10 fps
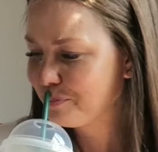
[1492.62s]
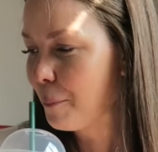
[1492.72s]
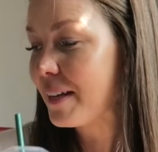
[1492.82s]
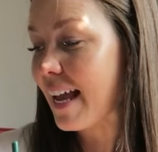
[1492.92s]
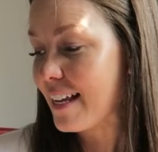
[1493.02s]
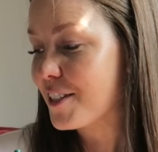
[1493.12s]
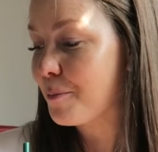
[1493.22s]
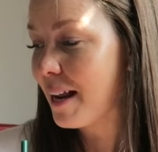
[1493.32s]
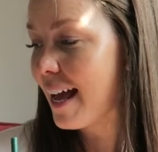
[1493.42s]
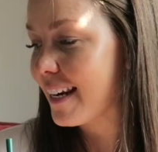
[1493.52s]
but yeah, so the
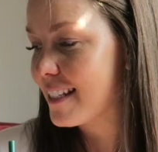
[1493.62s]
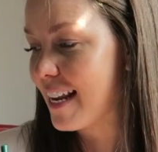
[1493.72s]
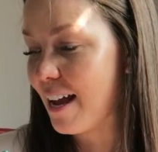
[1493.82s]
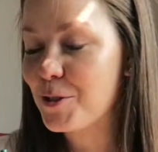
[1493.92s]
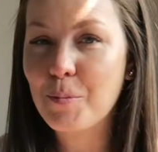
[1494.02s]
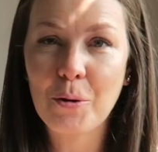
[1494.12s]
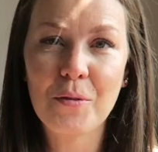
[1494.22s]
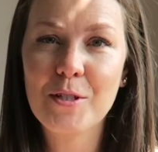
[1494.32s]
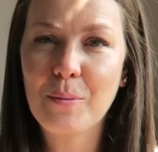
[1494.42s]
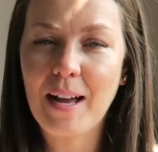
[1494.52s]
plan is now to put all
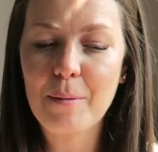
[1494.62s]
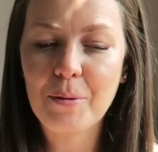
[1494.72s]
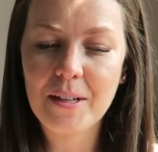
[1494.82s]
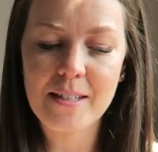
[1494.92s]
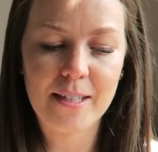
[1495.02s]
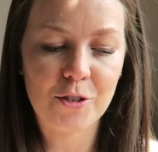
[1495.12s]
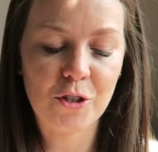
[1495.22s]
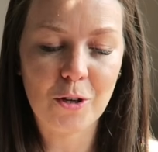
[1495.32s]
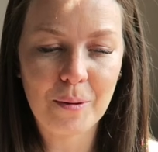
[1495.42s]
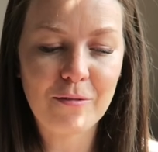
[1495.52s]
this away, put it in
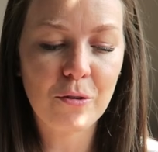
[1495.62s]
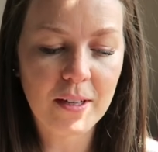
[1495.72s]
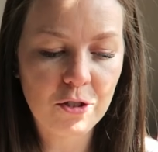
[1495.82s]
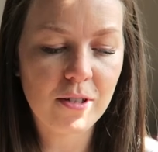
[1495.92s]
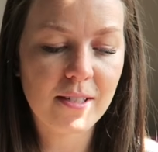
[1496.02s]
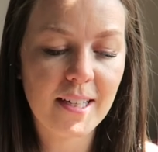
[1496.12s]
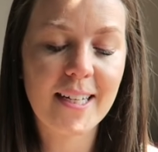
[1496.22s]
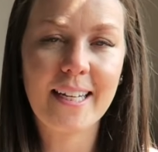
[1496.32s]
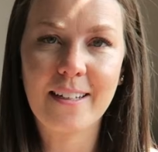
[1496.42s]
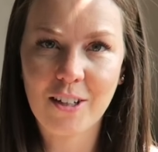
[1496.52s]
situ. But if you're interested
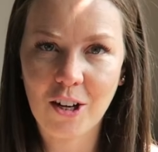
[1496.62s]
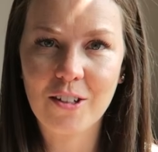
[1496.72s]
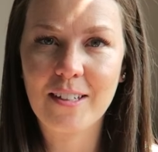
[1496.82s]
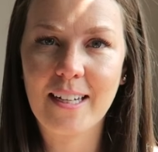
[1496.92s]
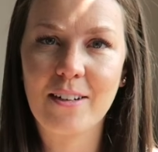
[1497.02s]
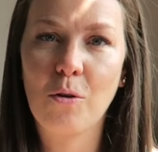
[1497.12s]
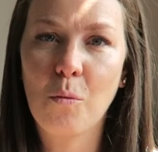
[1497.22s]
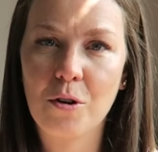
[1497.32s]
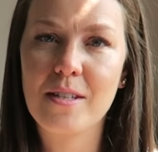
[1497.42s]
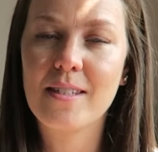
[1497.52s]
in gardening or
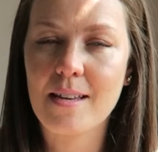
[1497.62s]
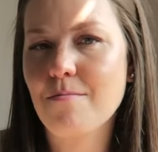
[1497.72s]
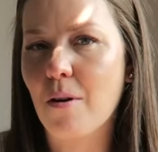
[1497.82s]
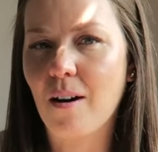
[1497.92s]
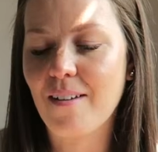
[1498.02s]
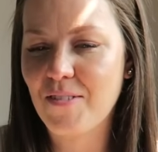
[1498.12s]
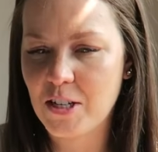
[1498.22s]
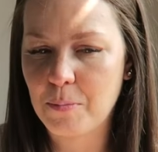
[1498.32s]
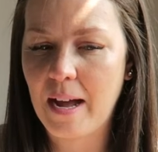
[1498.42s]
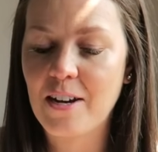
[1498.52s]
want to see my
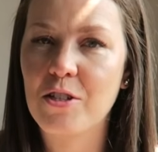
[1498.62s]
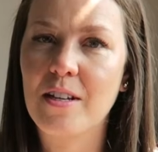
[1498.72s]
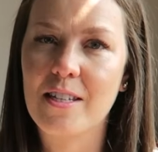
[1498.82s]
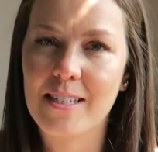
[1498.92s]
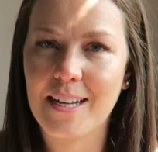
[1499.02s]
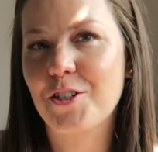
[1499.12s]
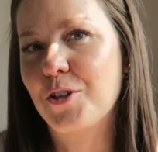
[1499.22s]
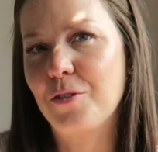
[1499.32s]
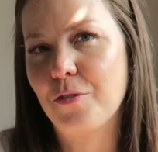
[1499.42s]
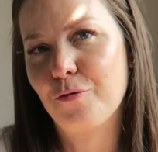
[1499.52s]
veg patch, then stay
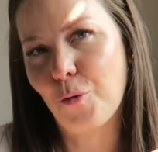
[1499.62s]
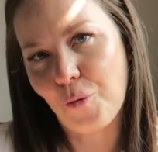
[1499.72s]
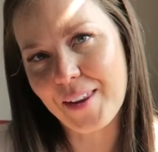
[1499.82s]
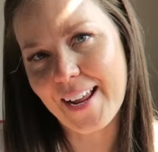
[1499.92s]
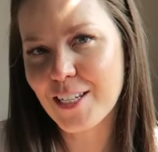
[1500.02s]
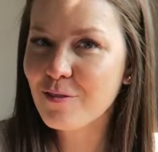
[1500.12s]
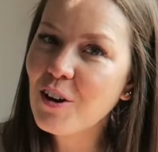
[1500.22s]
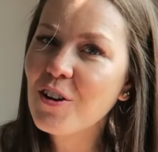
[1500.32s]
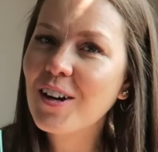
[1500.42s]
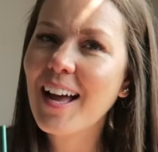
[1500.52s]
tuned for the next
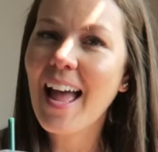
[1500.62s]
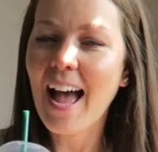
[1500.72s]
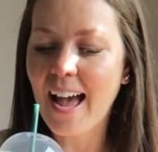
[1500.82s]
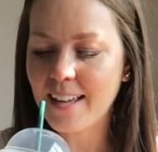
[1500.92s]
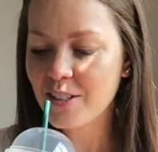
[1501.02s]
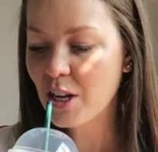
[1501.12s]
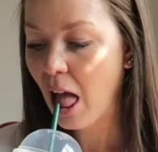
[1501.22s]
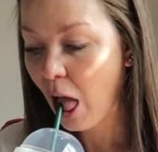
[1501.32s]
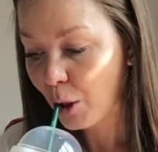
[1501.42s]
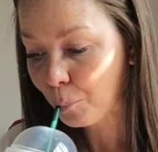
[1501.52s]
vlog. And
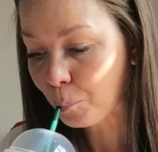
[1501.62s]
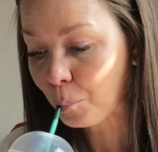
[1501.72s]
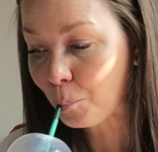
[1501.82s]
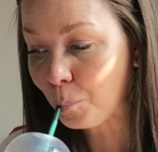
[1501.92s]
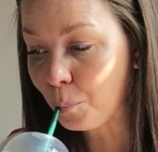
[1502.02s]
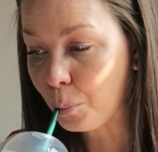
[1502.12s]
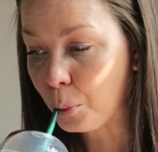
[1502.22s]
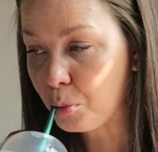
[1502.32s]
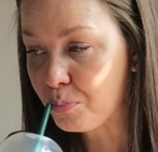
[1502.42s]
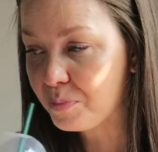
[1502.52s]
I'm
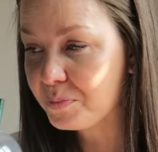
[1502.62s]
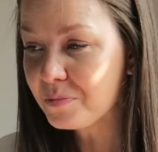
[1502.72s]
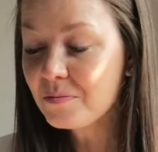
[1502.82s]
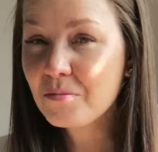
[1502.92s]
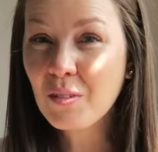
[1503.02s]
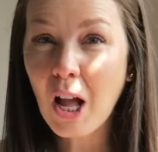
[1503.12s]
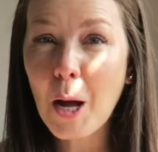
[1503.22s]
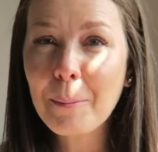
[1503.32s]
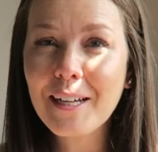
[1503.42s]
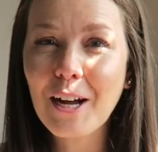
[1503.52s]

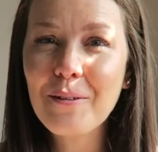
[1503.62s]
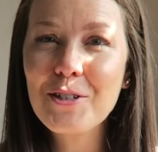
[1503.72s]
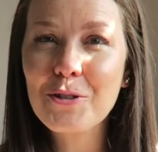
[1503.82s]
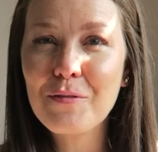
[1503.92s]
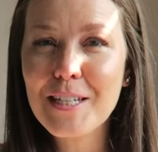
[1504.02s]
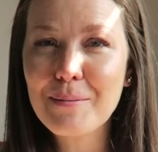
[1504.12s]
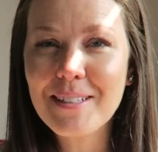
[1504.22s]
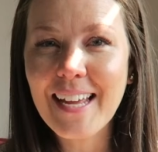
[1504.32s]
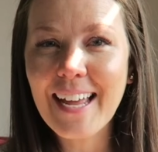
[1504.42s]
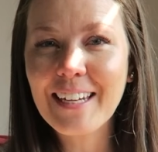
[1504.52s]
gonna go enjoy the rest of my
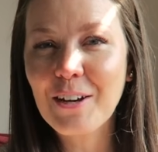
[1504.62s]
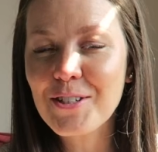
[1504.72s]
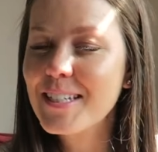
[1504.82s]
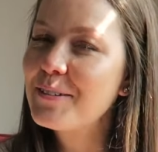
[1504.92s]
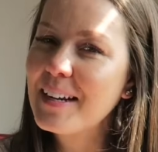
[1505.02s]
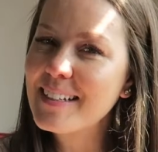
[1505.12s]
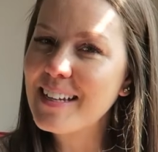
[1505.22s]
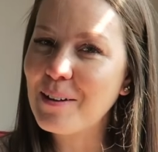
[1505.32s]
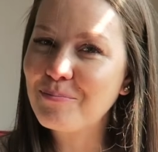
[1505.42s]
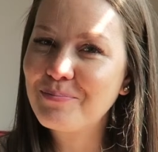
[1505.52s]
day, and I'll see you next
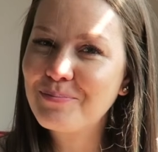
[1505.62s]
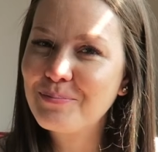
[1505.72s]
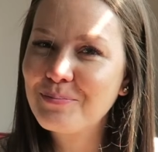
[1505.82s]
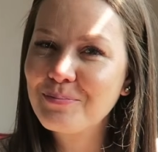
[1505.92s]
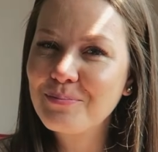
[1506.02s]
time.